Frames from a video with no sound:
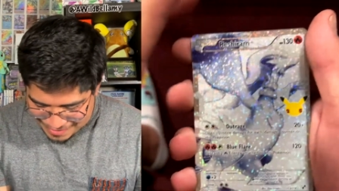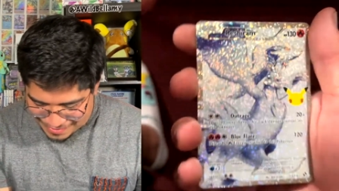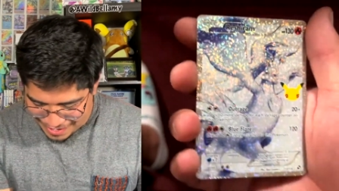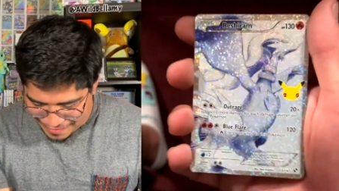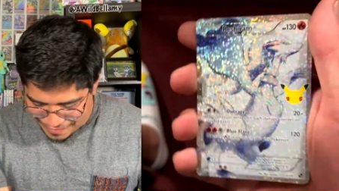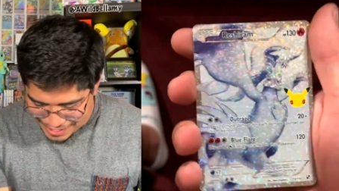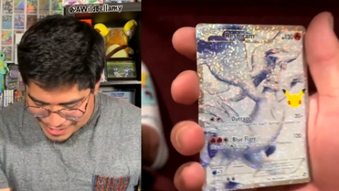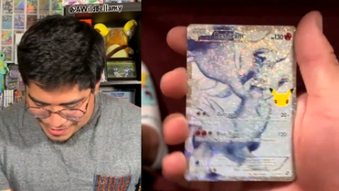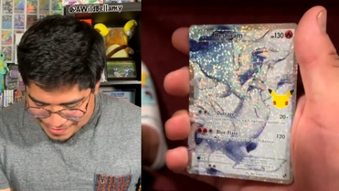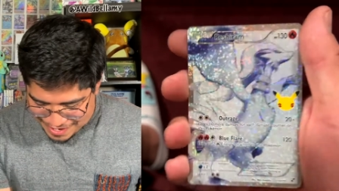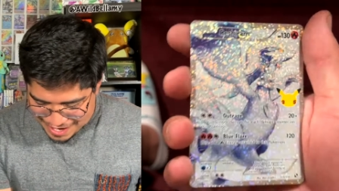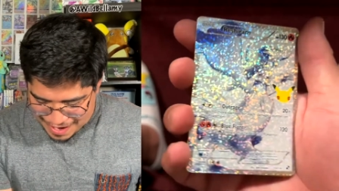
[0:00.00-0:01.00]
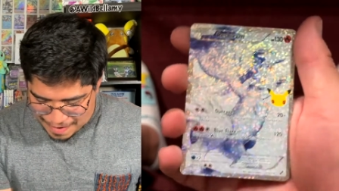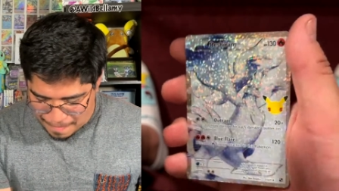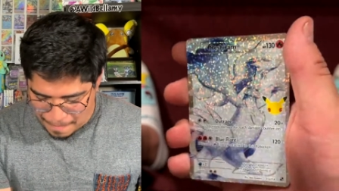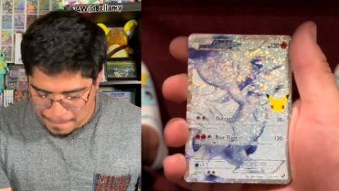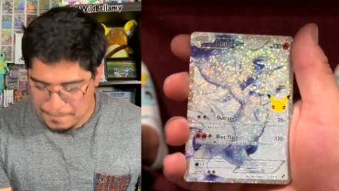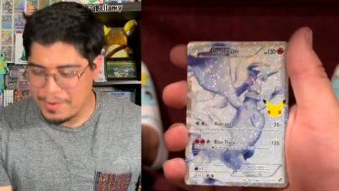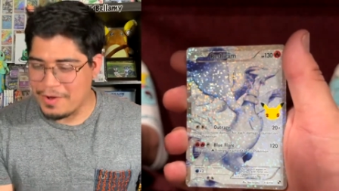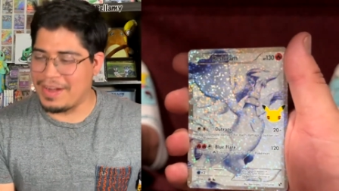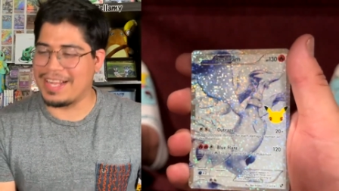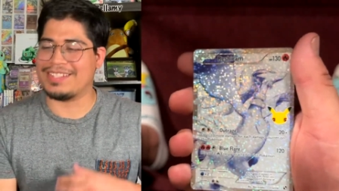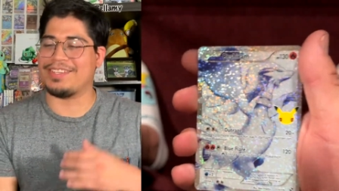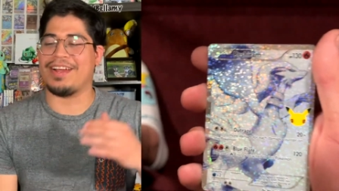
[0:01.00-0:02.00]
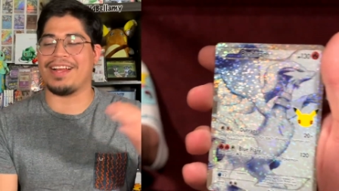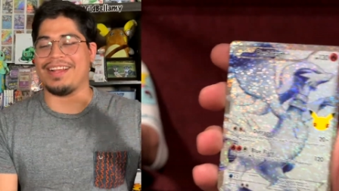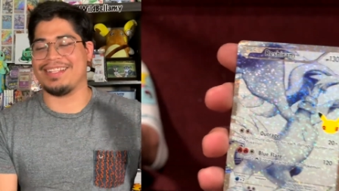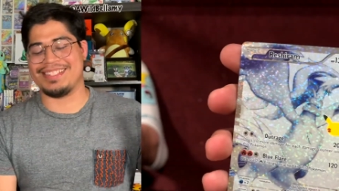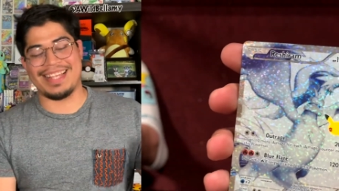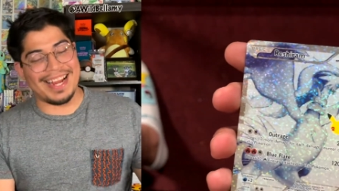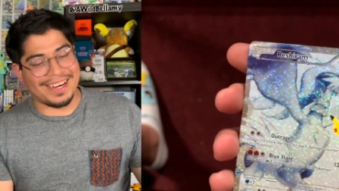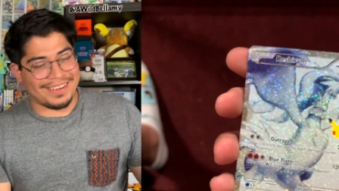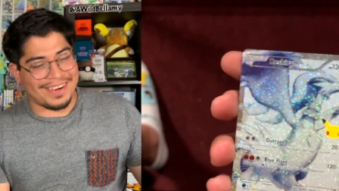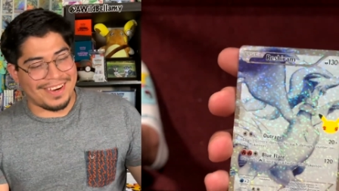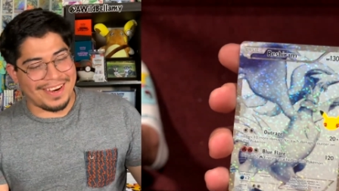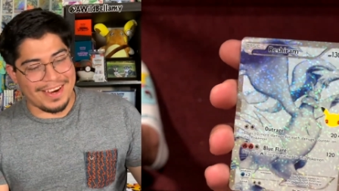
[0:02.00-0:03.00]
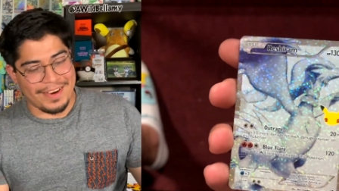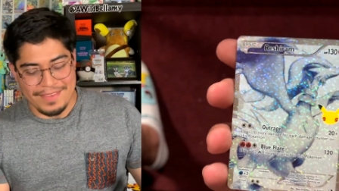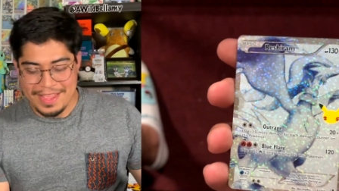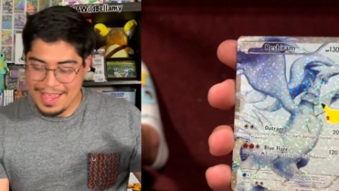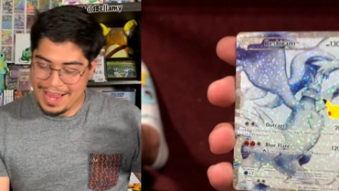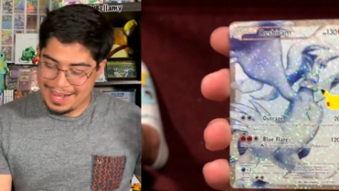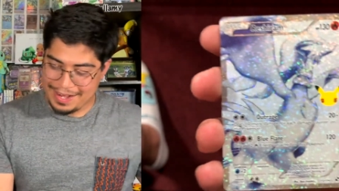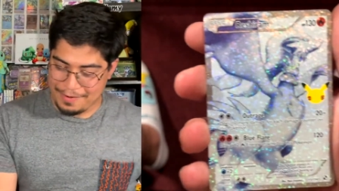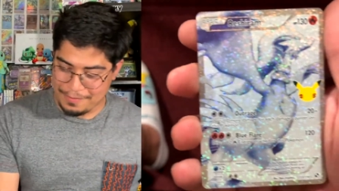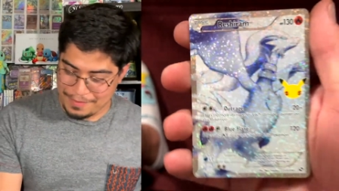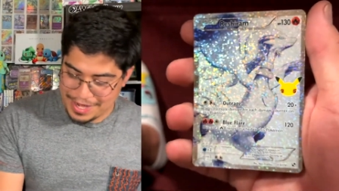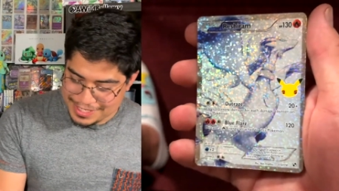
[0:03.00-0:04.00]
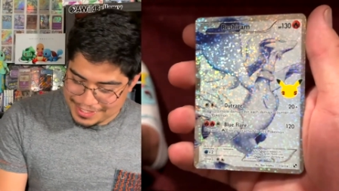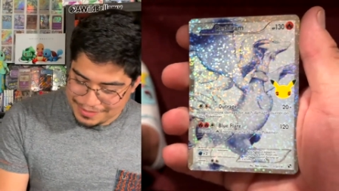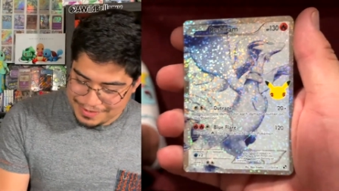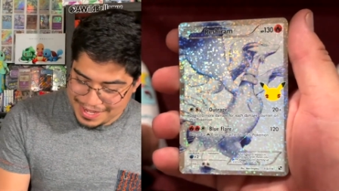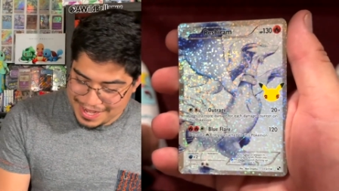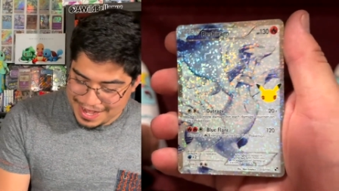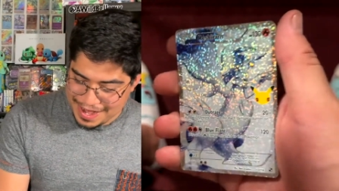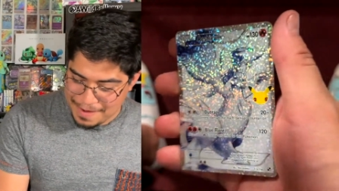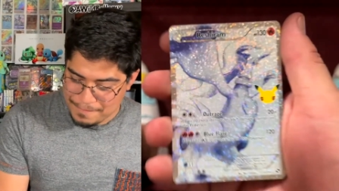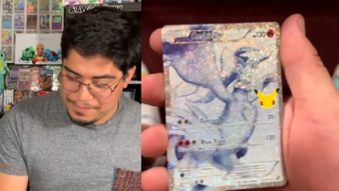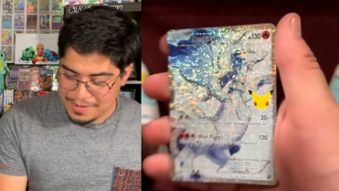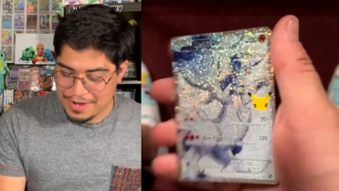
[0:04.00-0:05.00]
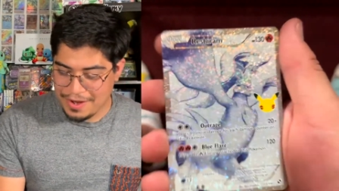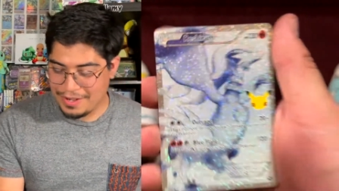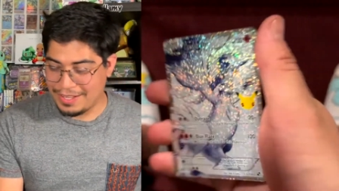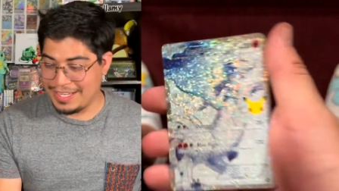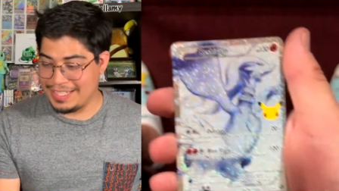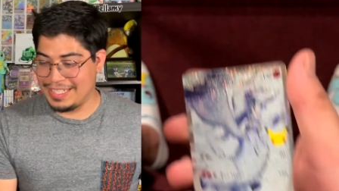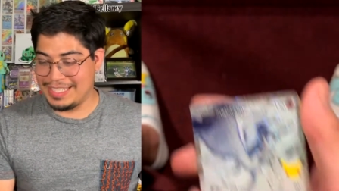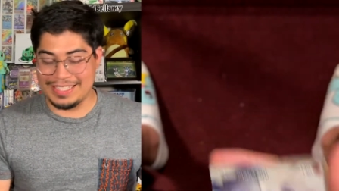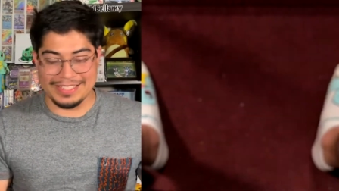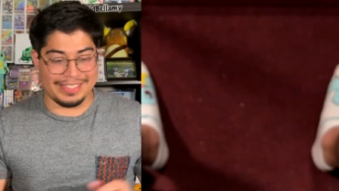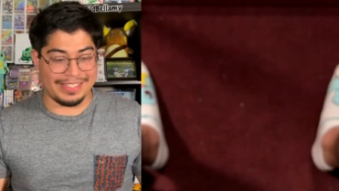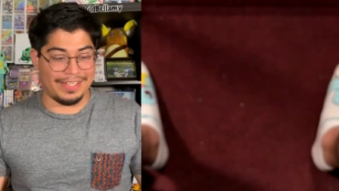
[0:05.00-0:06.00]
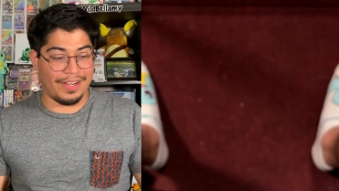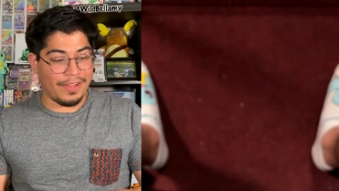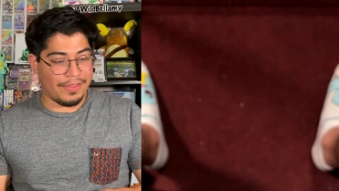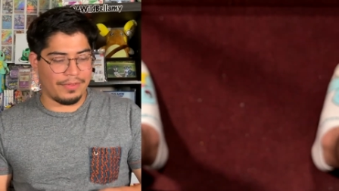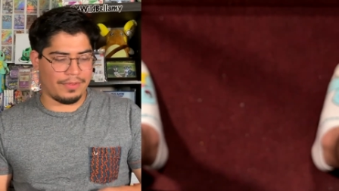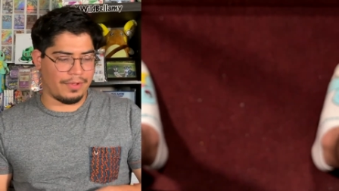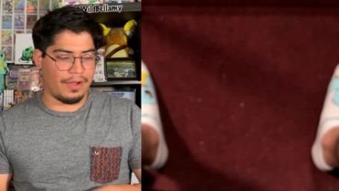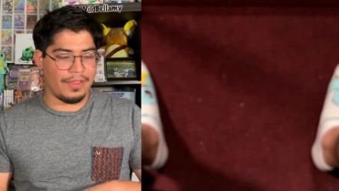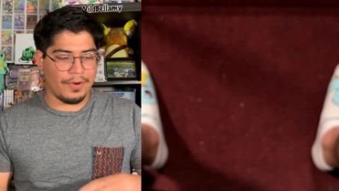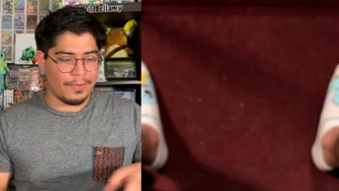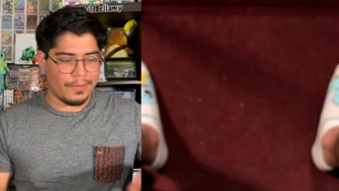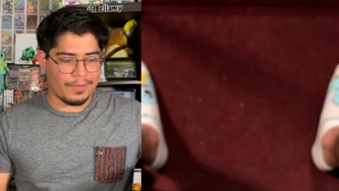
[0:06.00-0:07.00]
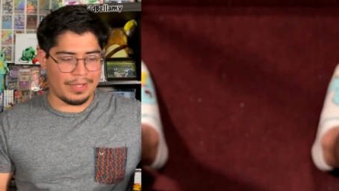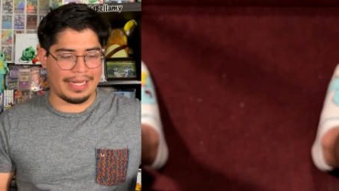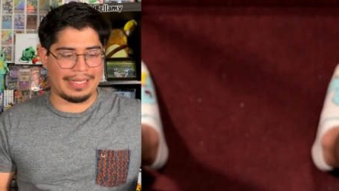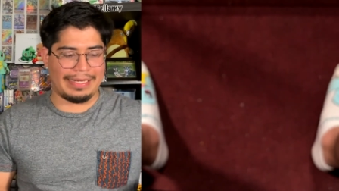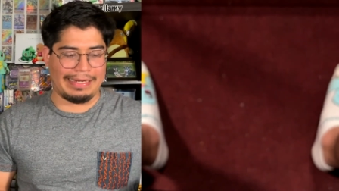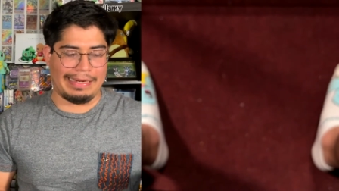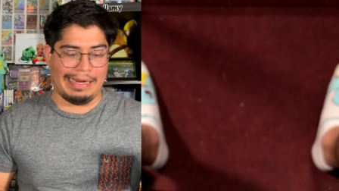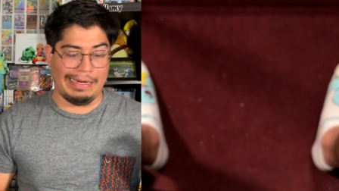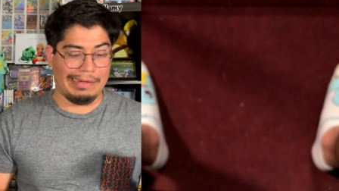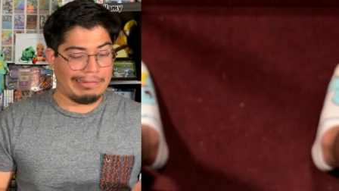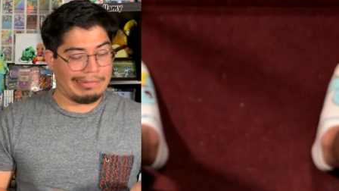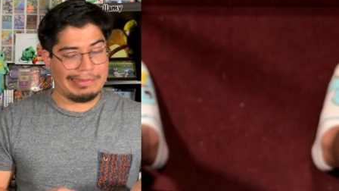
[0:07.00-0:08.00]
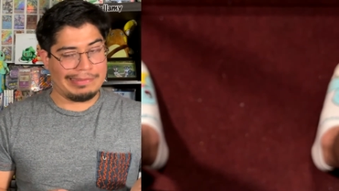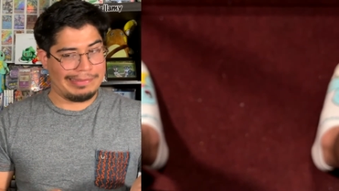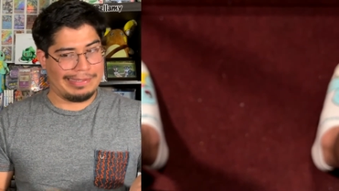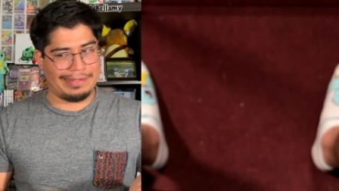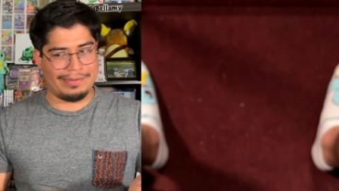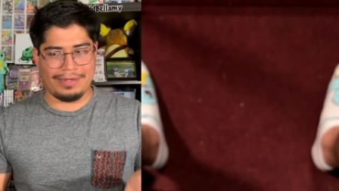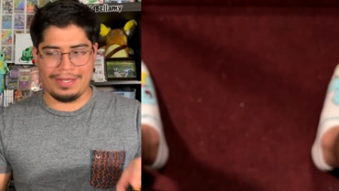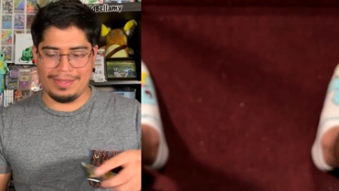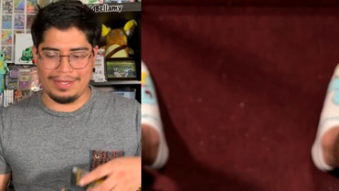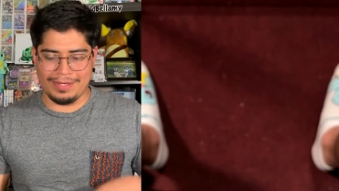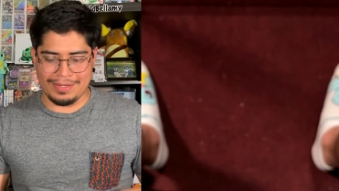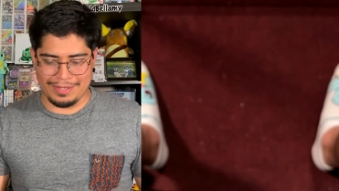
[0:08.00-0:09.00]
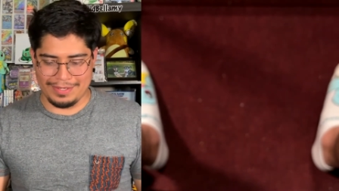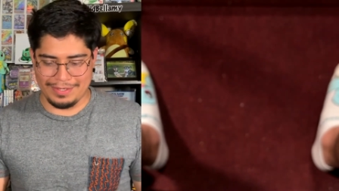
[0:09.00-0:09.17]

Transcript: We got Reshiram. All right, so I got Zekrom. I got Reshiram. All I need is the other, like, eight cards now, I think.